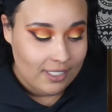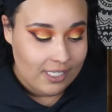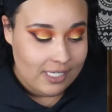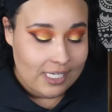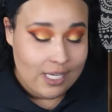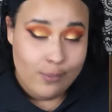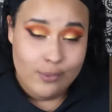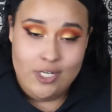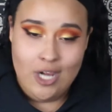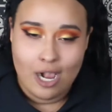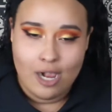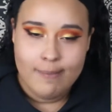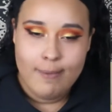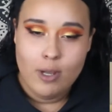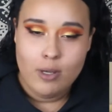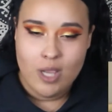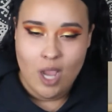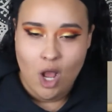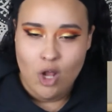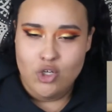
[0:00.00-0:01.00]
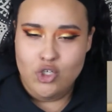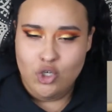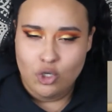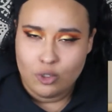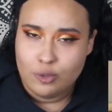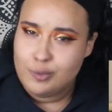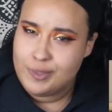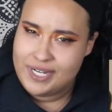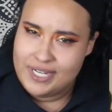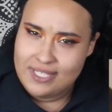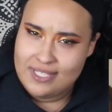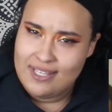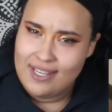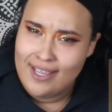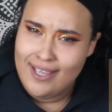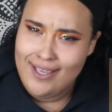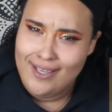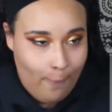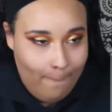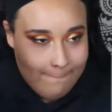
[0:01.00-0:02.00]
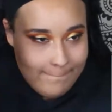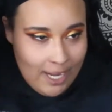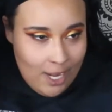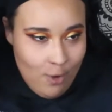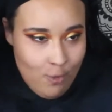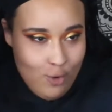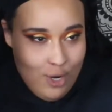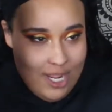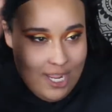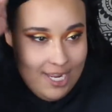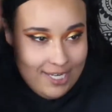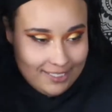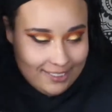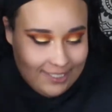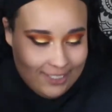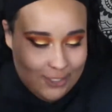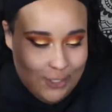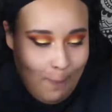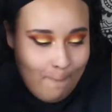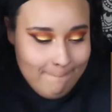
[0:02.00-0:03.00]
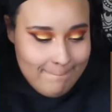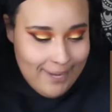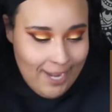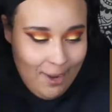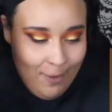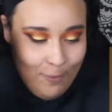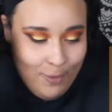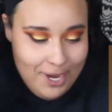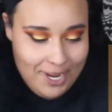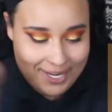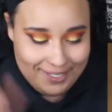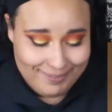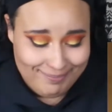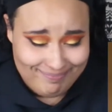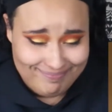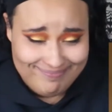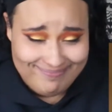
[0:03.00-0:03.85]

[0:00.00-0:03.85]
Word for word: Can we talk about cultural reset? He was very good at talking me into things.